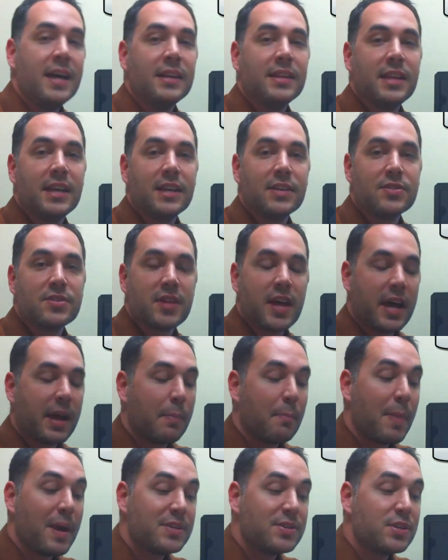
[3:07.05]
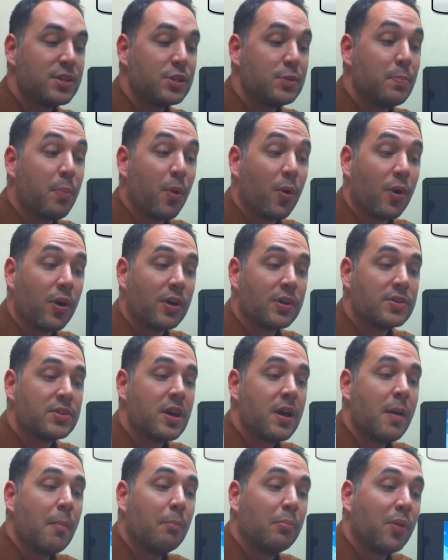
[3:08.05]
things like message boards,
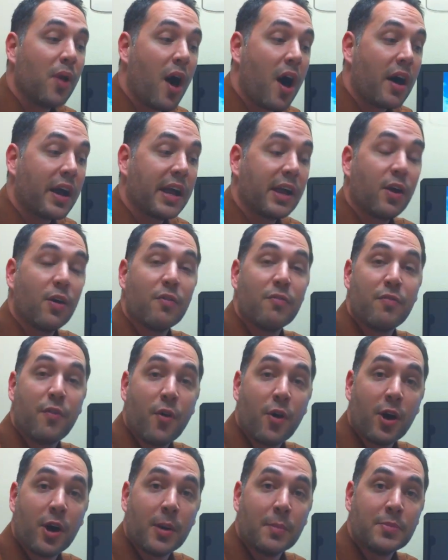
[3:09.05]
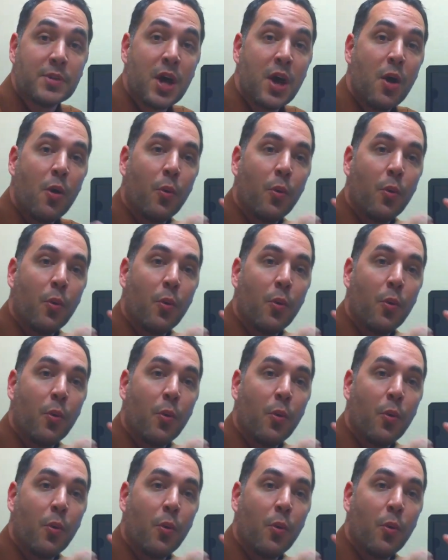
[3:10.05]
blogging, or forums,